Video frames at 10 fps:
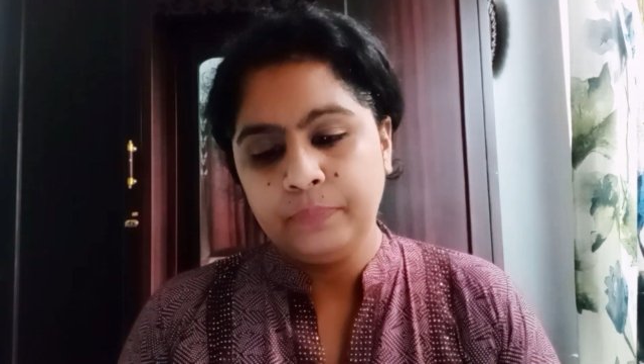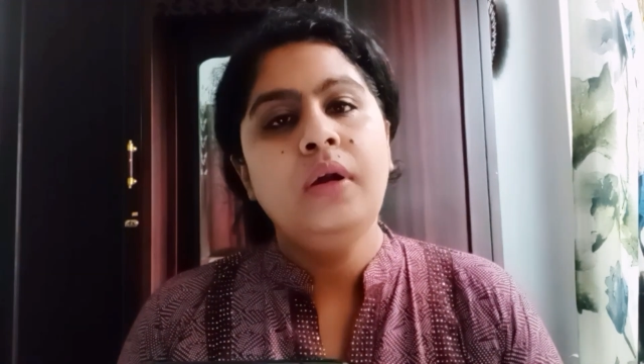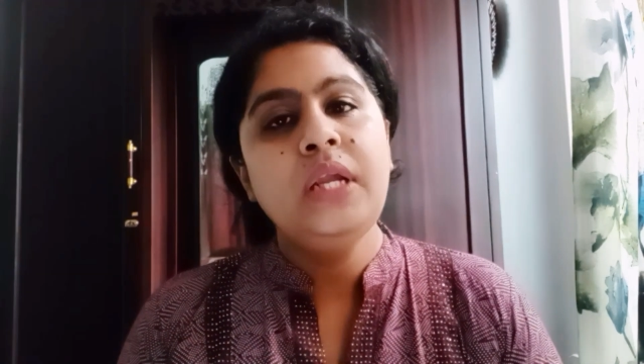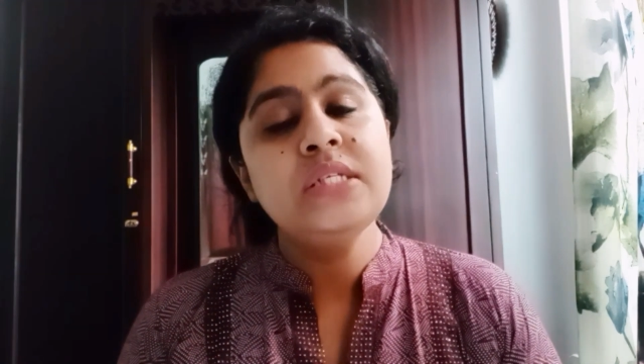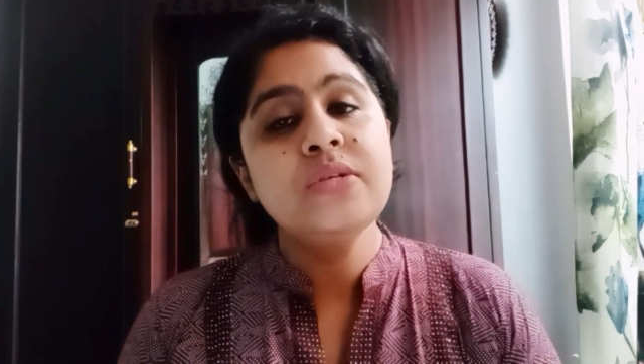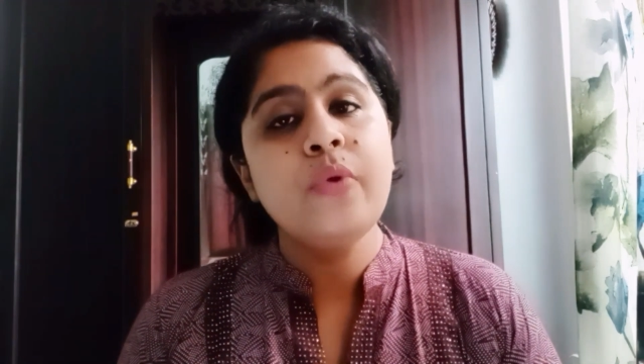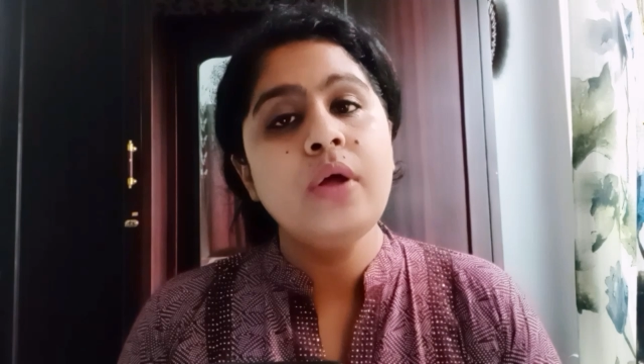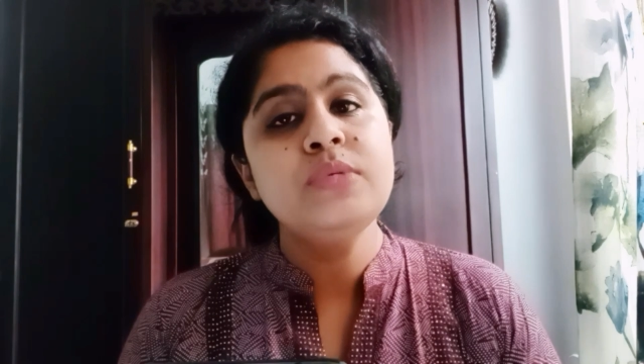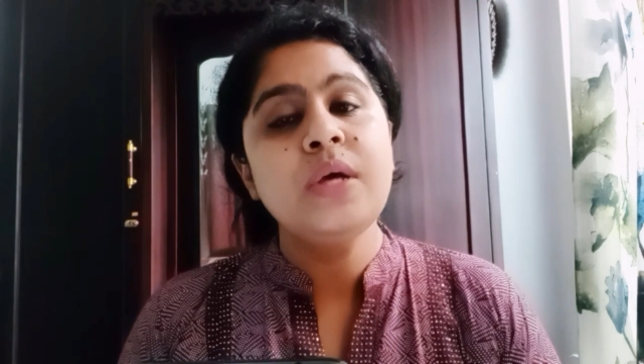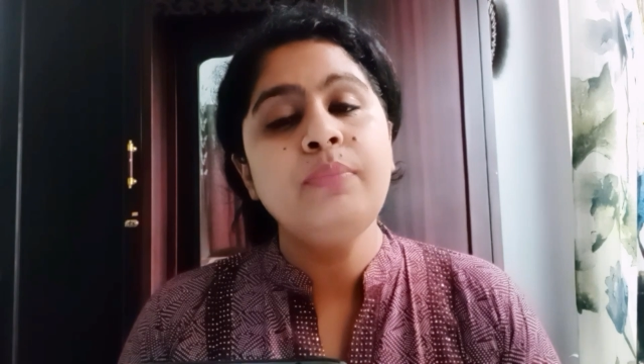
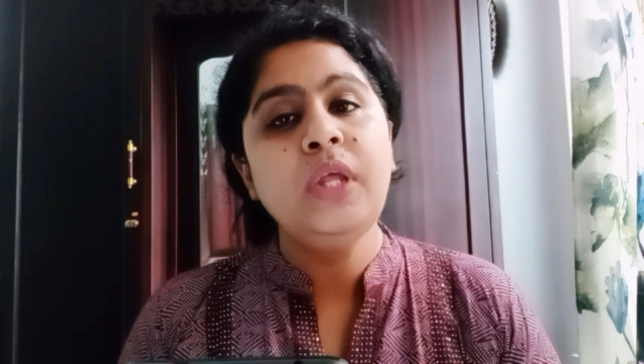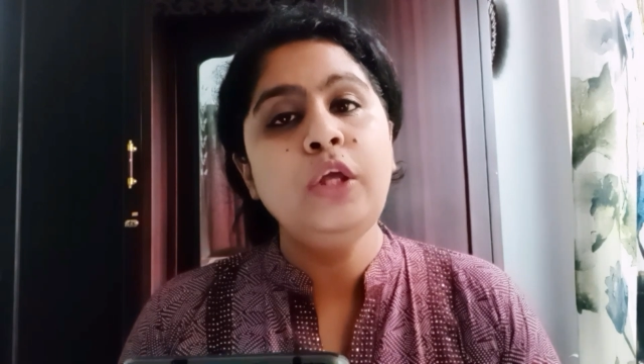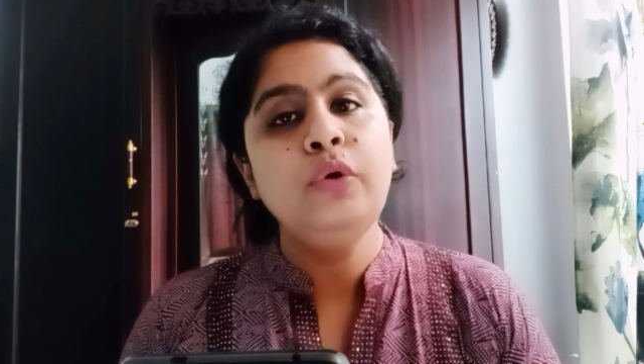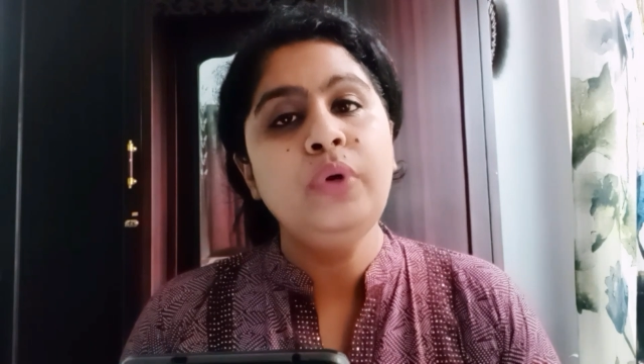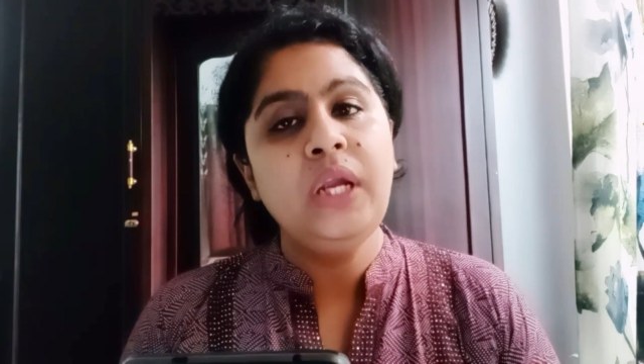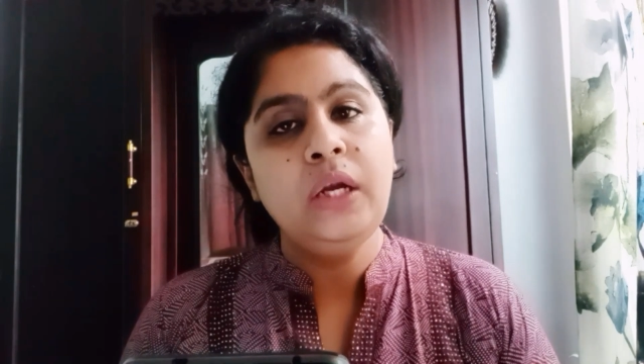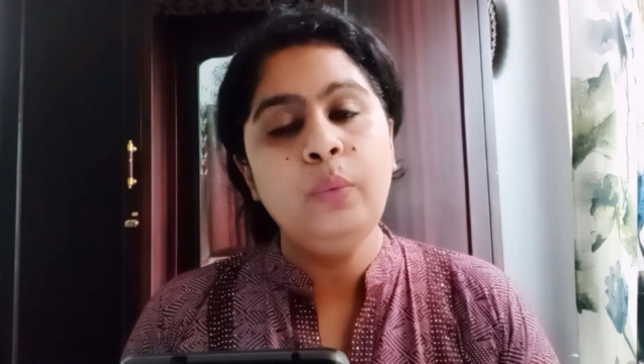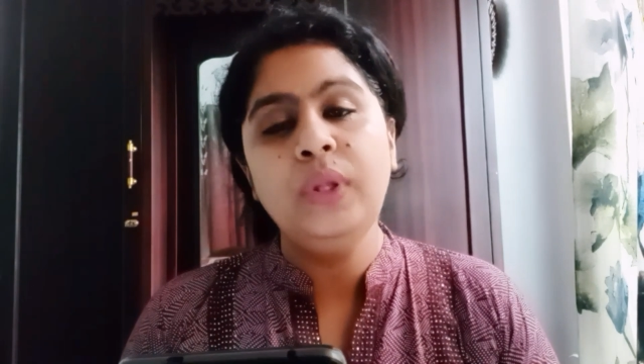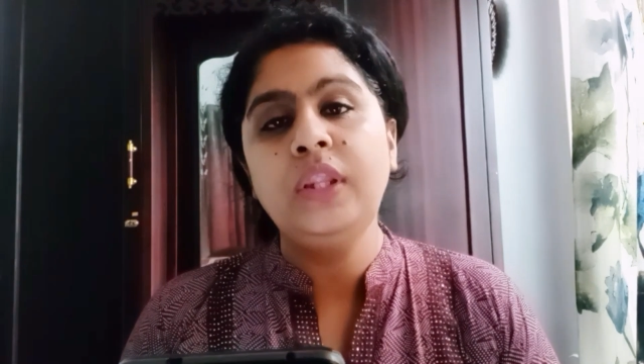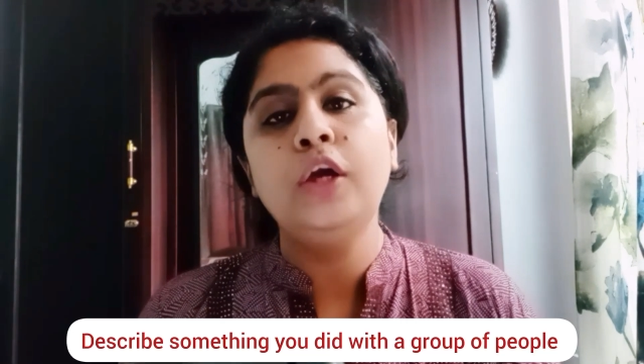Describe something you
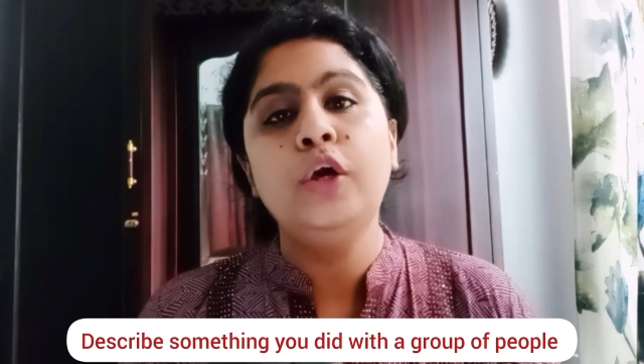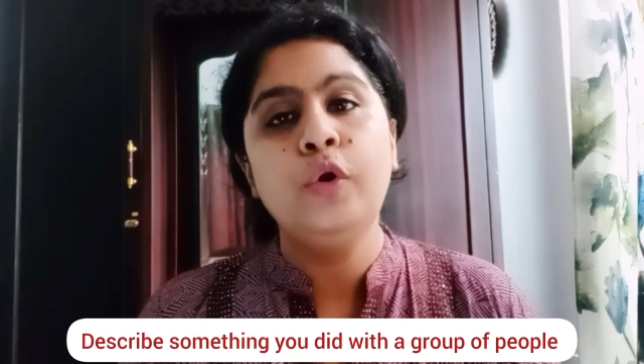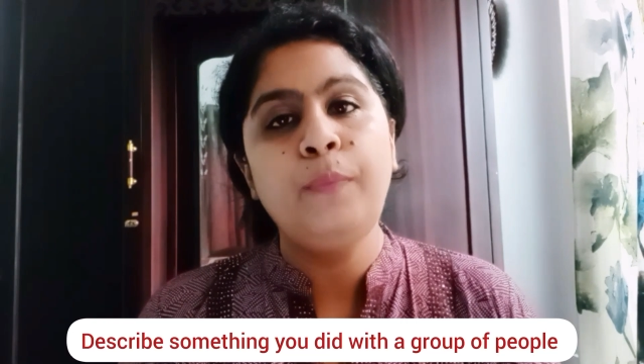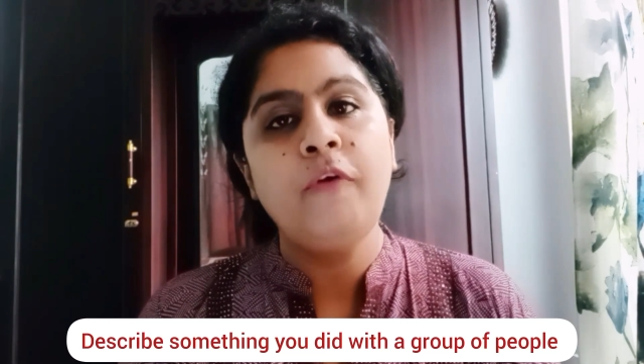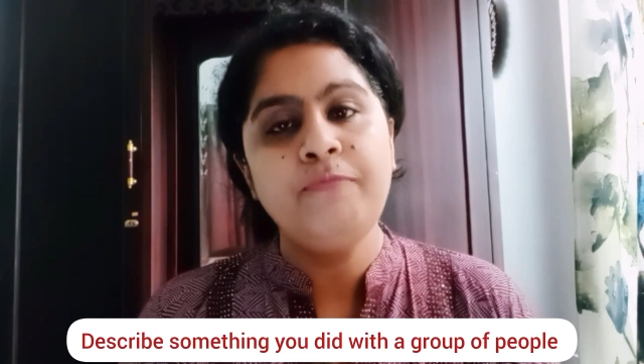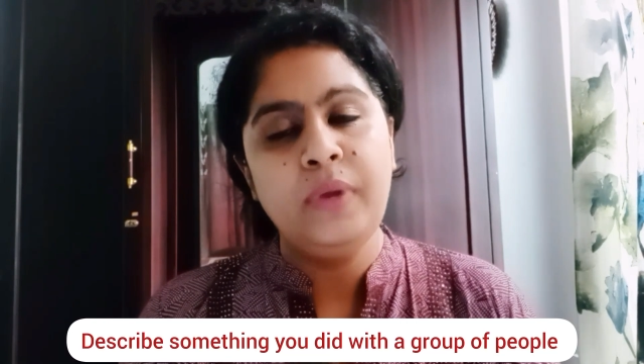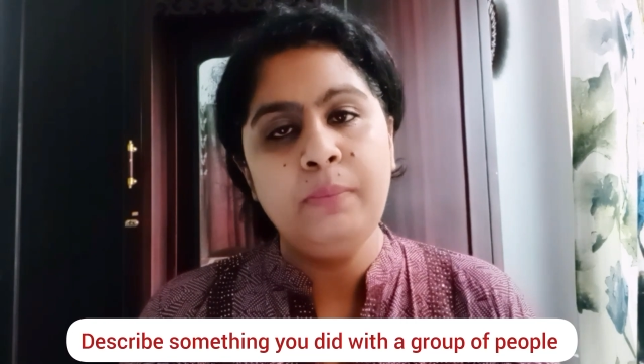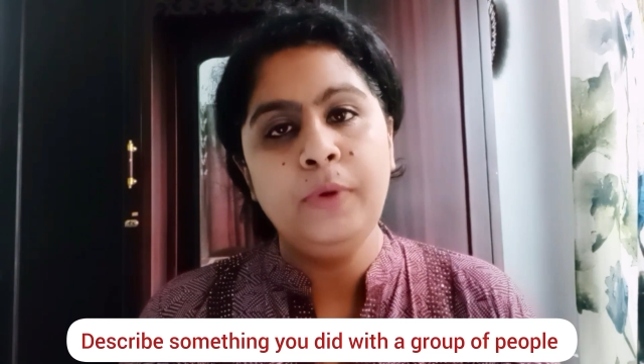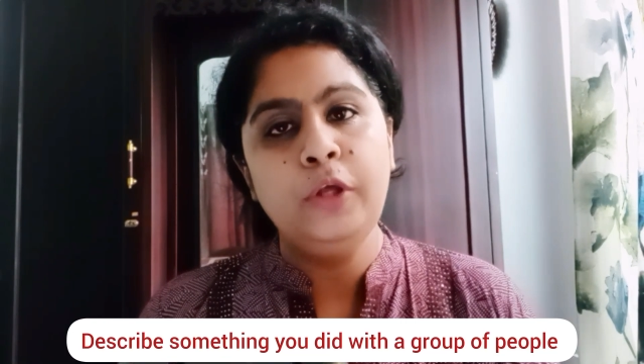did with a group of people.